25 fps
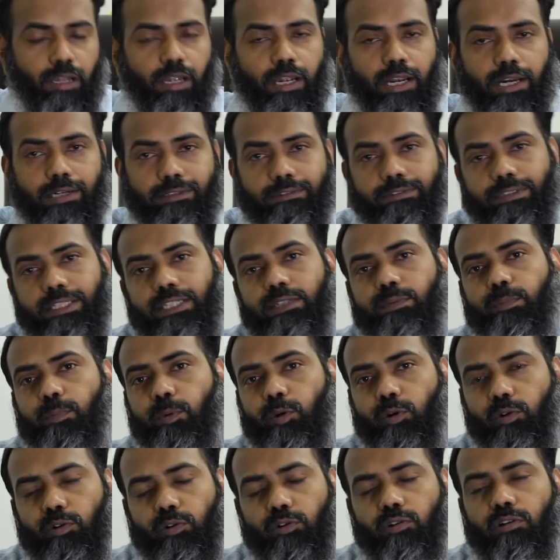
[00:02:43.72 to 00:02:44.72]
and set
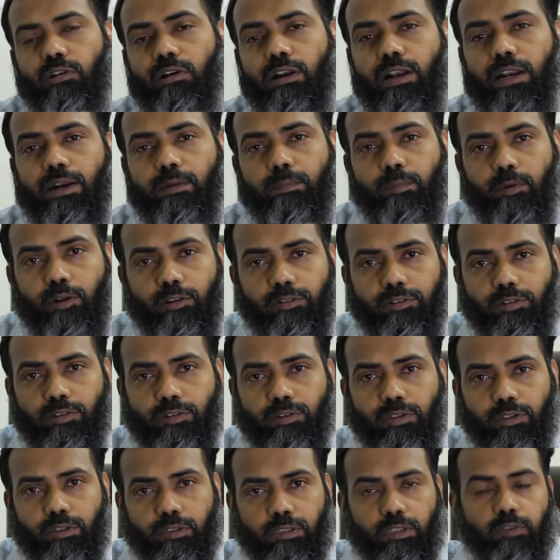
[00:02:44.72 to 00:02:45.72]
protocol and
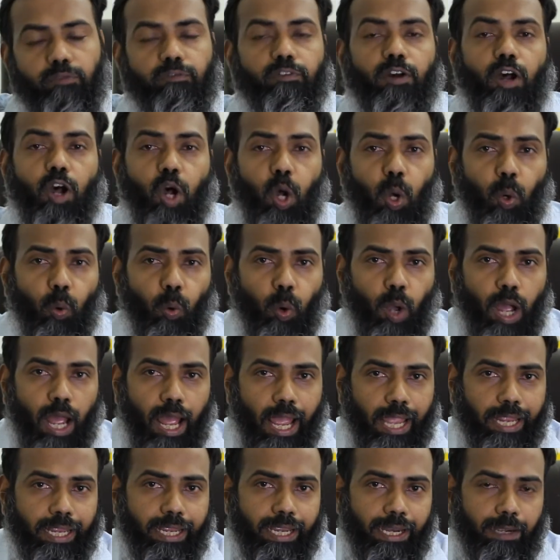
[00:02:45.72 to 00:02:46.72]
processes of how
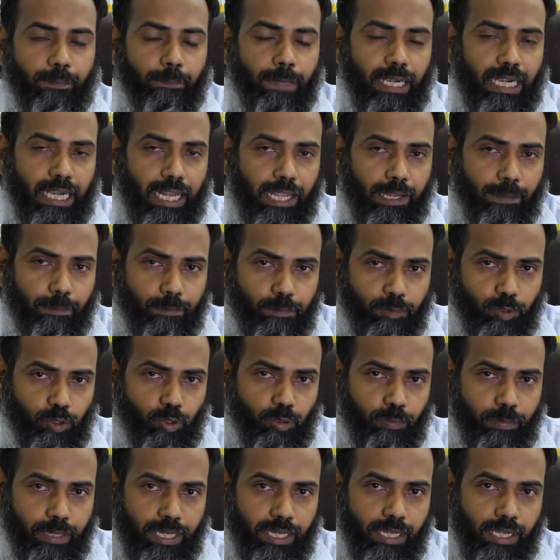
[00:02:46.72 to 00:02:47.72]
I and my team
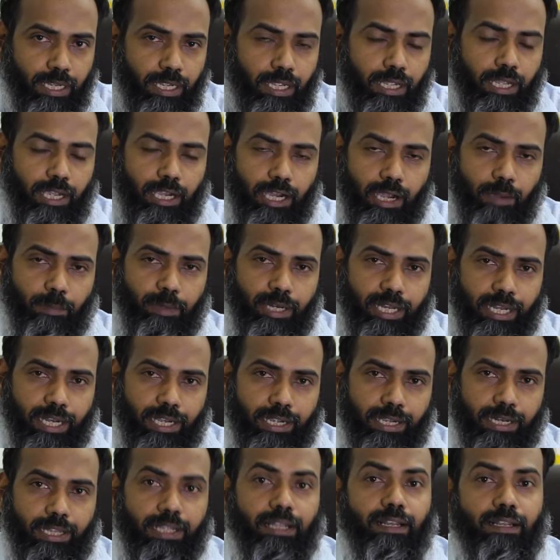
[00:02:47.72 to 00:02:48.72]
should be
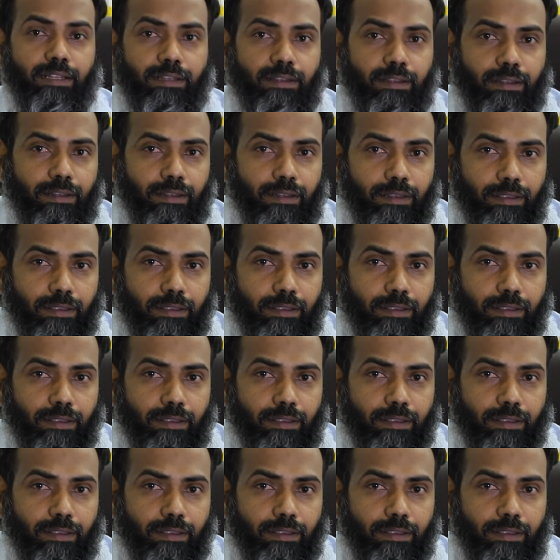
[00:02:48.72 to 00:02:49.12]
communicating,